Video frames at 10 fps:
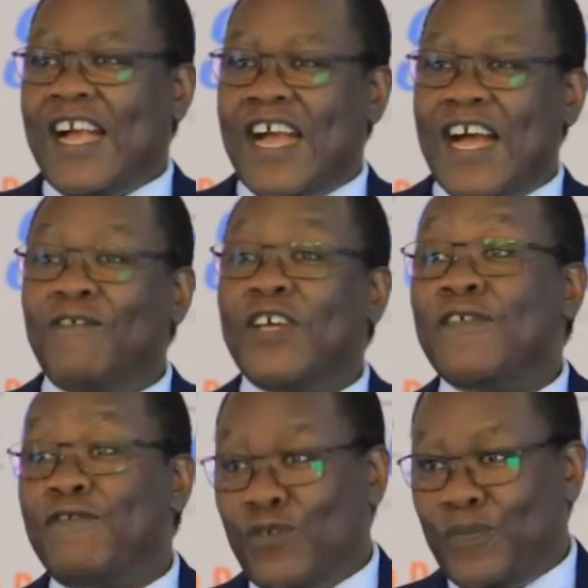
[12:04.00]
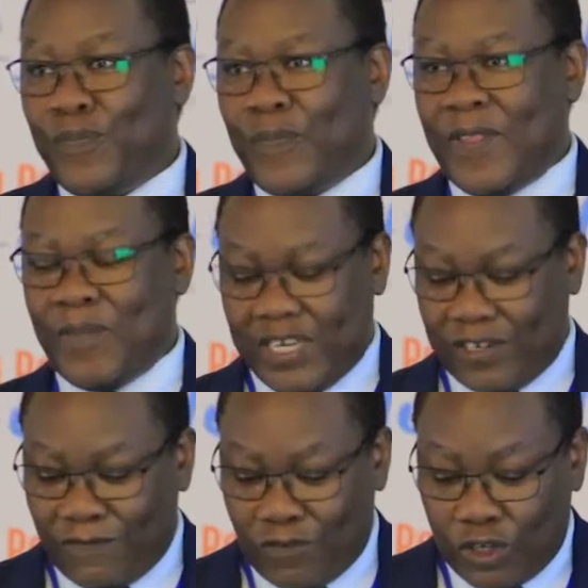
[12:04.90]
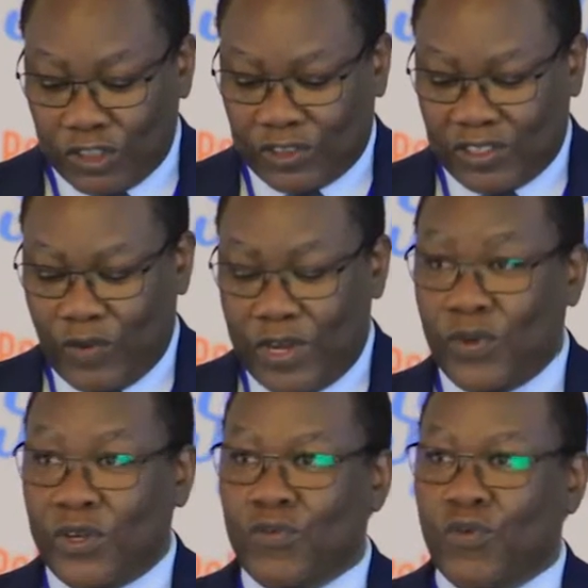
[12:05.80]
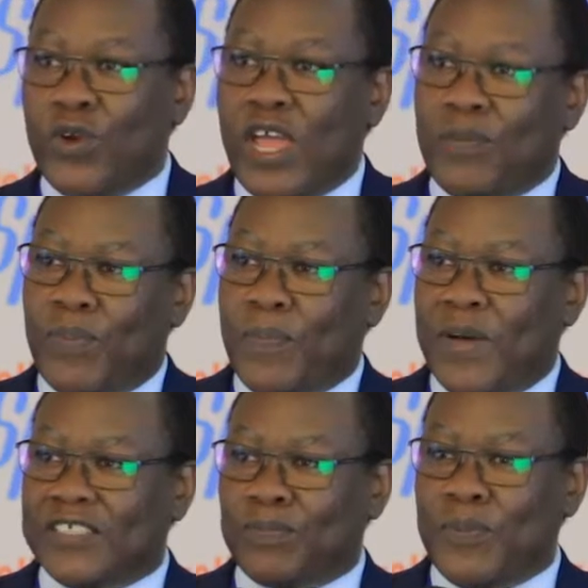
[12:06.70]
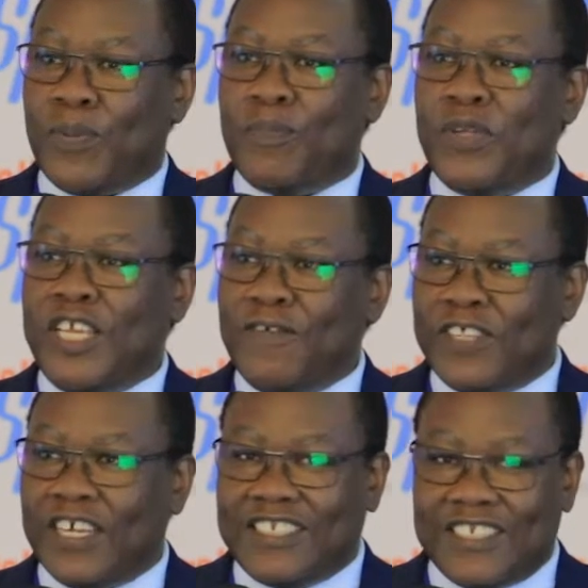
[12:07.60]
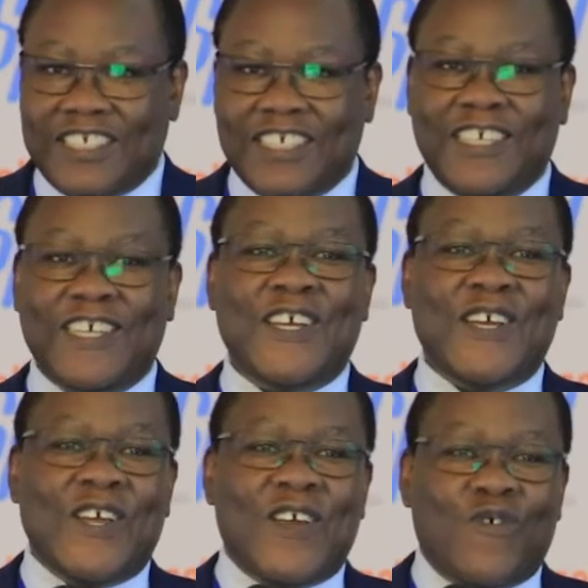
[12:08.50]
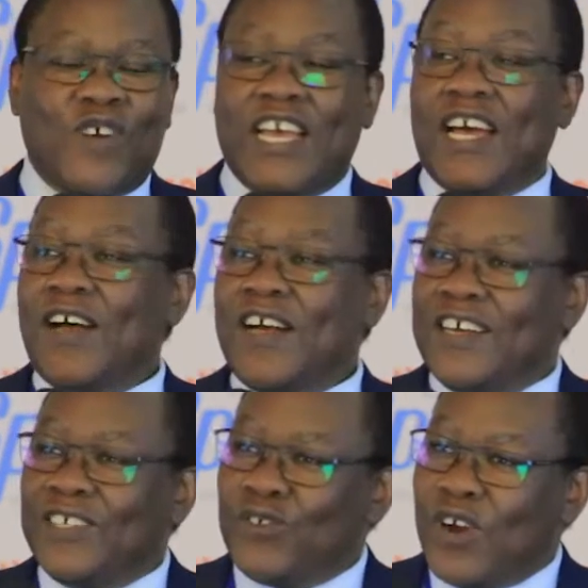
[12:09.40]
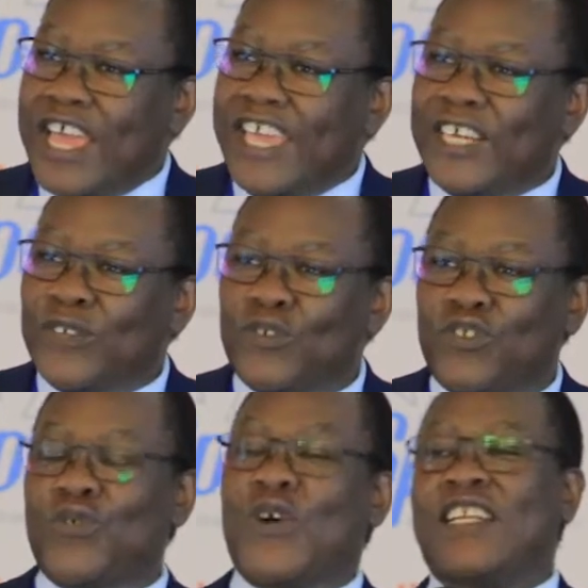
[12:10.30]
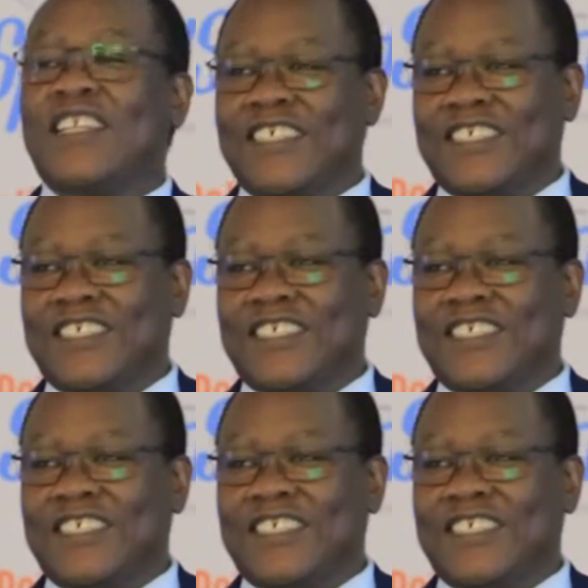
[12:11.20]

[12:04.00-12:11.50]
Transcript: are very few. But of course, when we write papers, people believe that we are trying to steward the